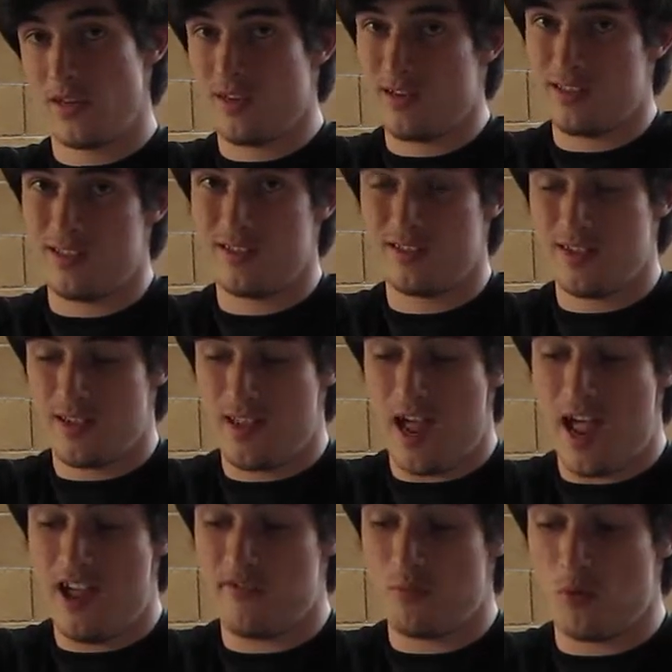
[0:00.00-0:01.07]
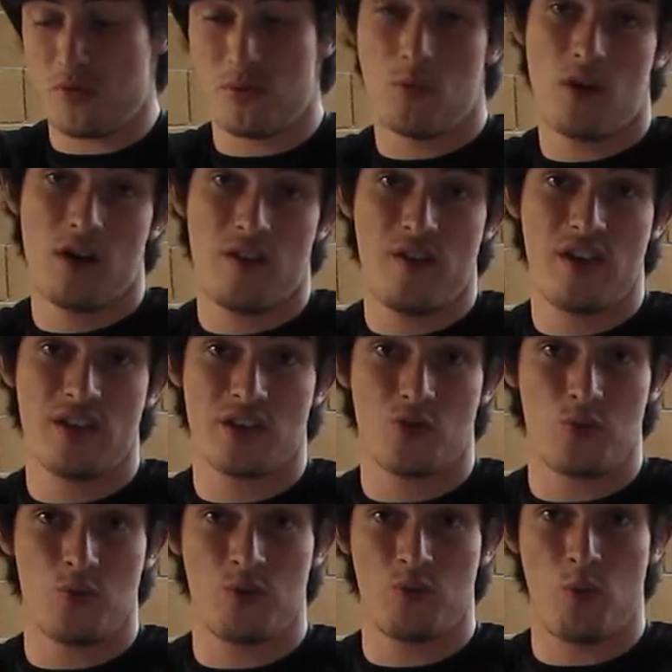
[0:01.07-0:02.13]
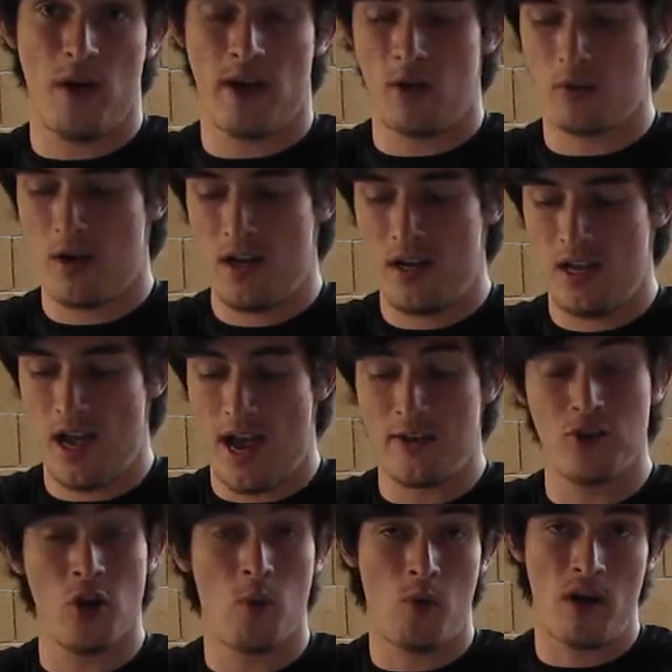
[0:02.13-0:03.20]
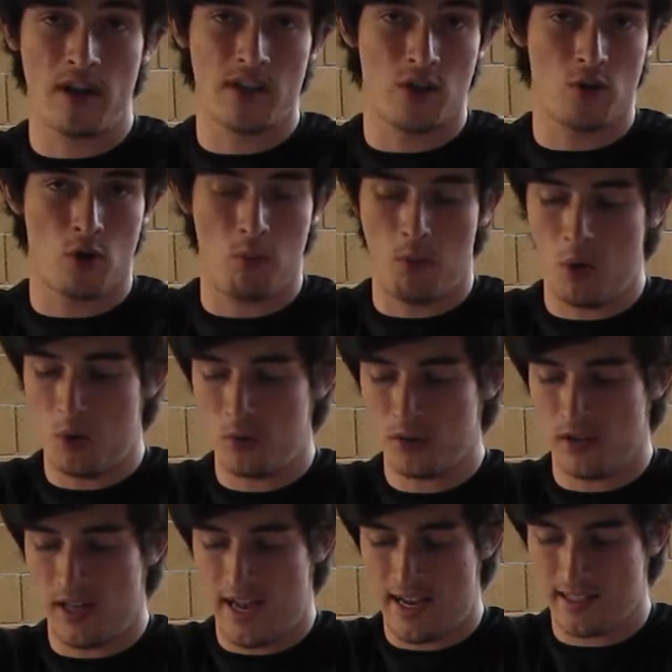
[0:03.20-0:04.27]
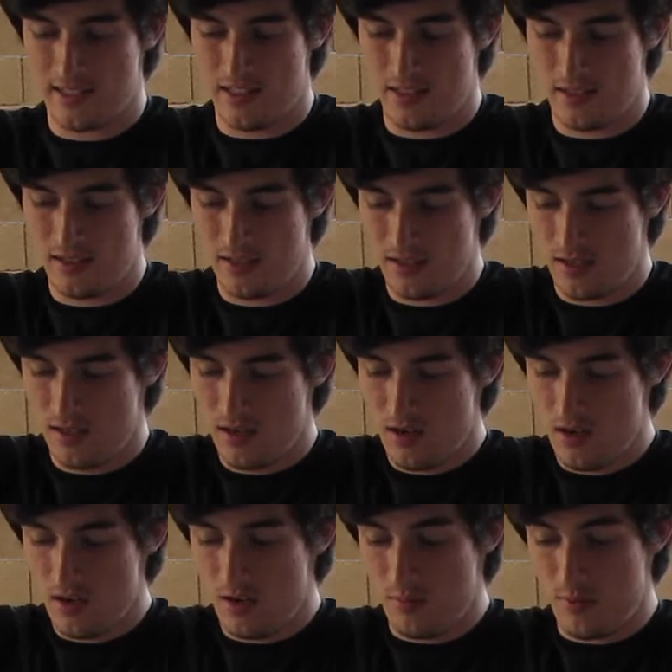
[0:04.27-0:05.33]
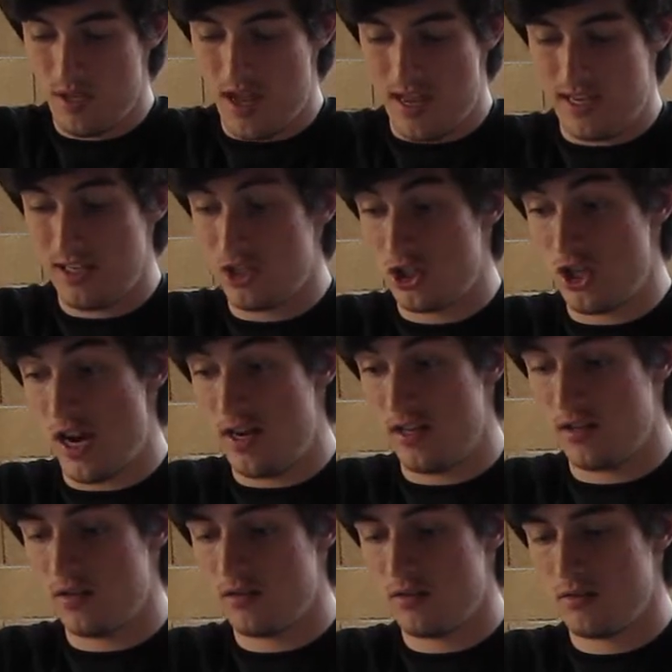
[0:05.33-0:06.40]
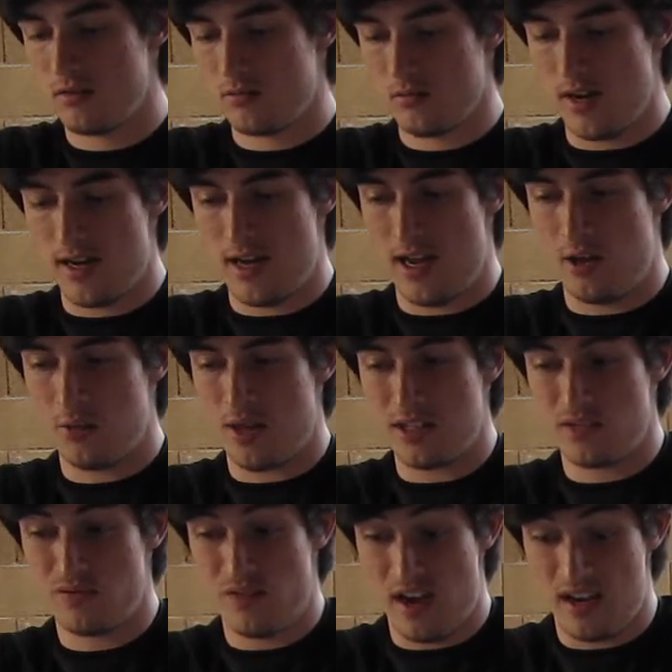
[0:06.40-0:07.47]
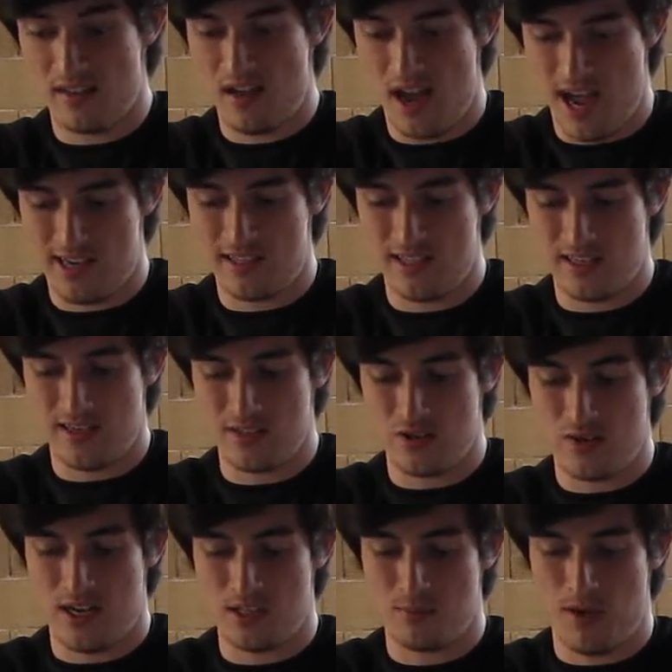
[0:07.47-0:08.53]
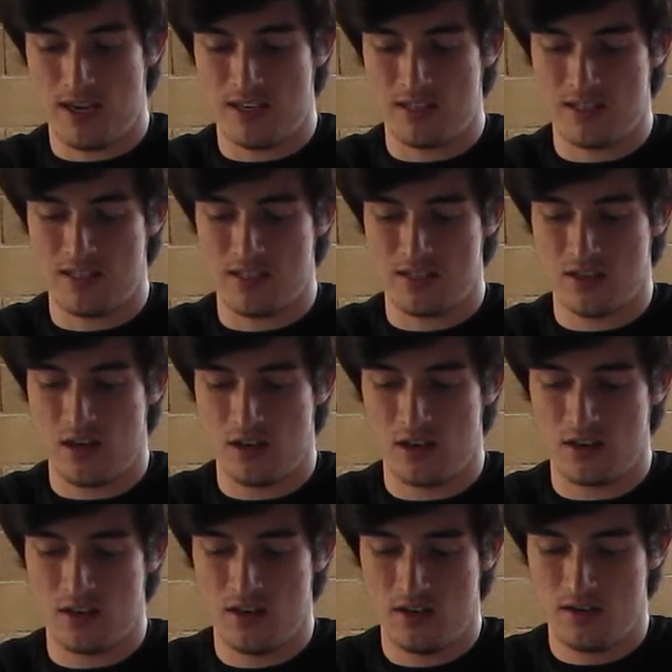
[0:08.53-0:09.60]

because it's like, I have more than one of these. This one was wet already. I don't want it to grow mold on accident. But yeah, he's shedding right now. That's fantastic because you guys might get to see his color.